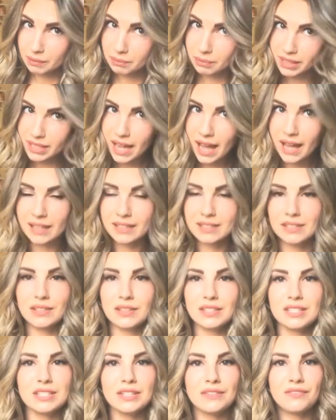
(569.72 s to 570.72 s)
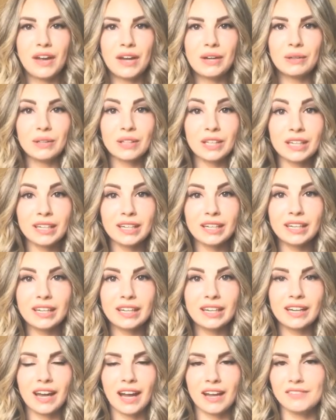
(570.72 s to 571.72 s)
But yeah, so this is the final look.
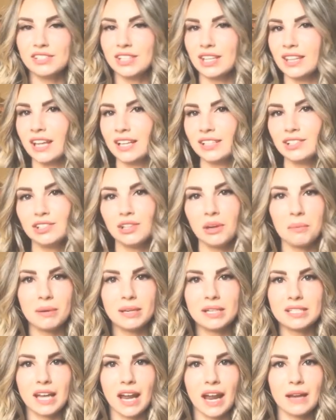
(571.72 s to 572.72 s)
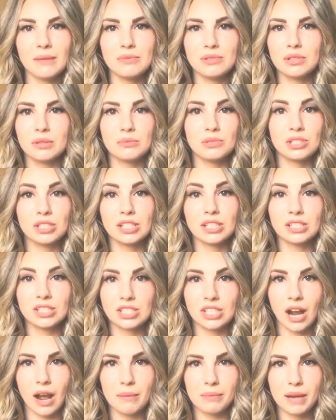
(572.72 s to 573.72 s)
I've said that so many times, so I'm just gonna
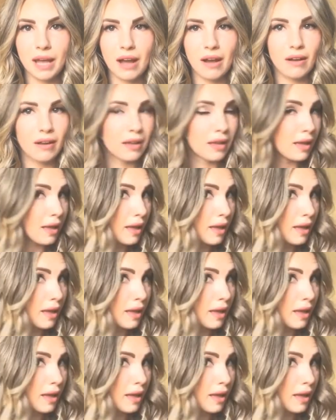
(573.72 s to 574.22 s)
stop now.